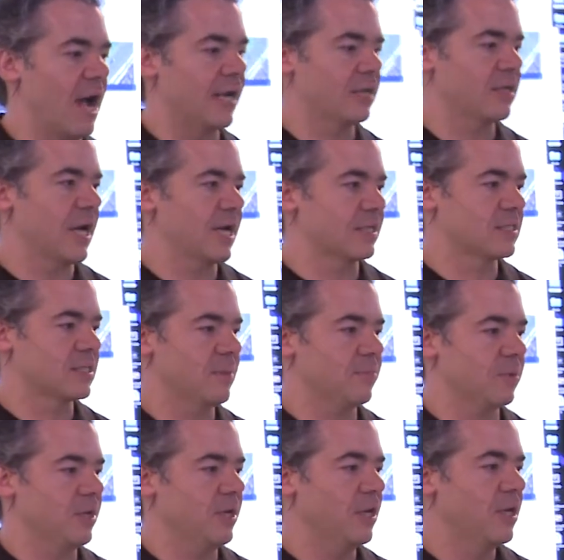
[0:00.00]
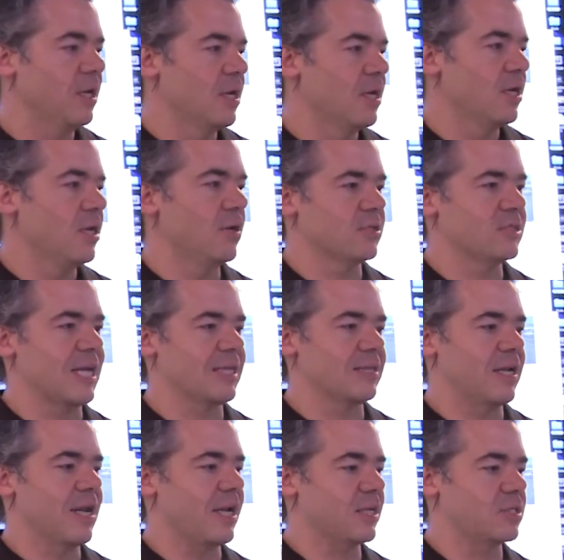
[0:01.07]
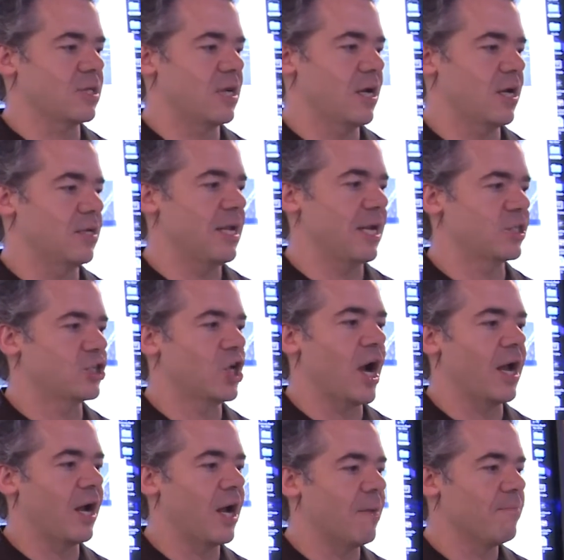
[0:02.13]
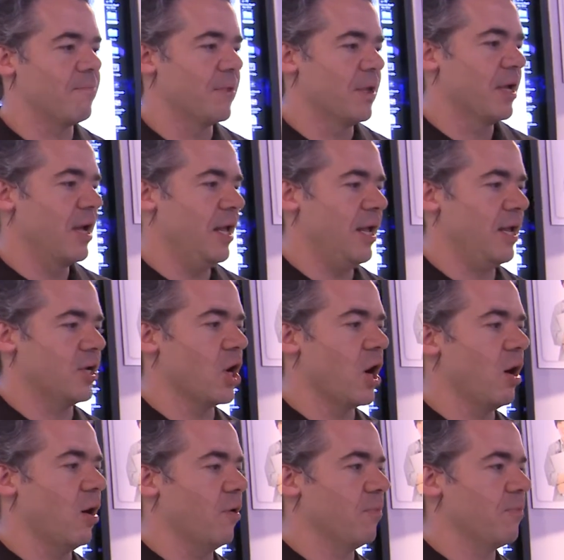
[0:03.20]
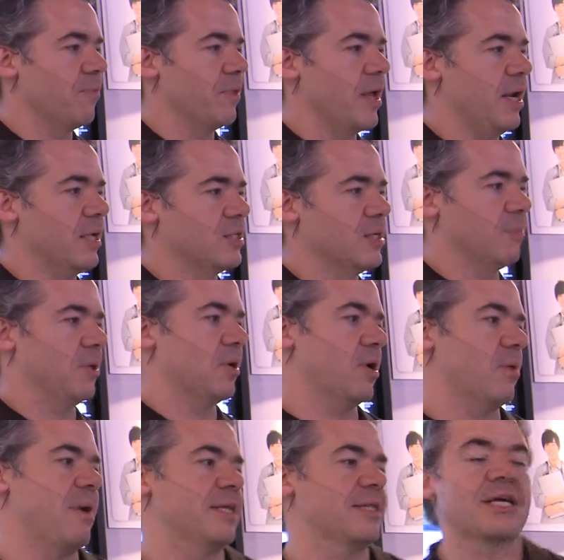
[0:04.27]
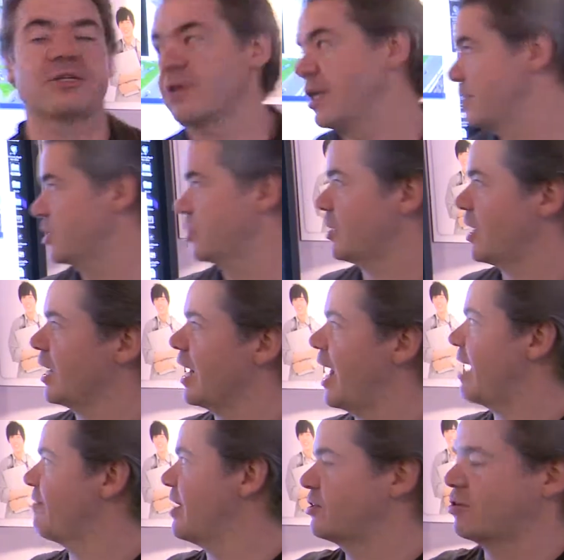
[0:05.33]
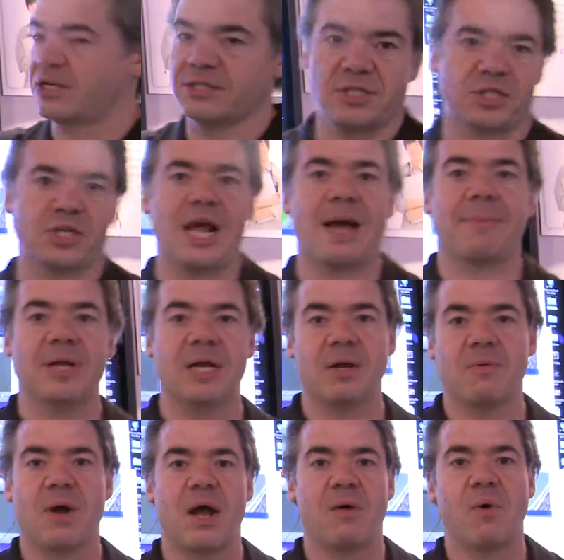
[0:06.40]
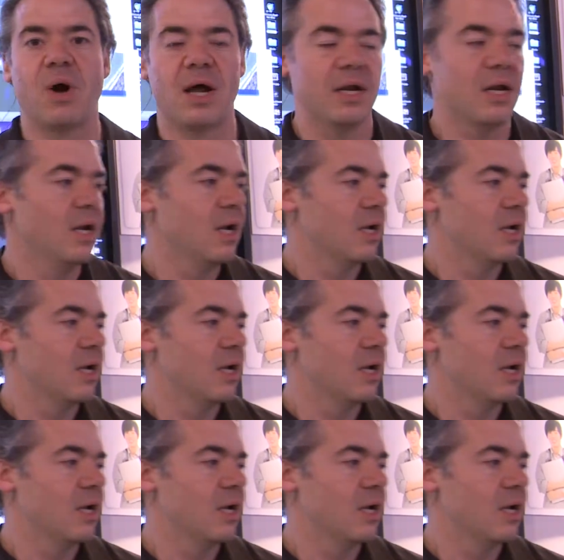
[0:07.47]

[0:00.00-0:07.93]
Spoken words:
I can simply set the next shot up and hit go, and it's simply going to make that transition. And I can have that transition happen any way I want.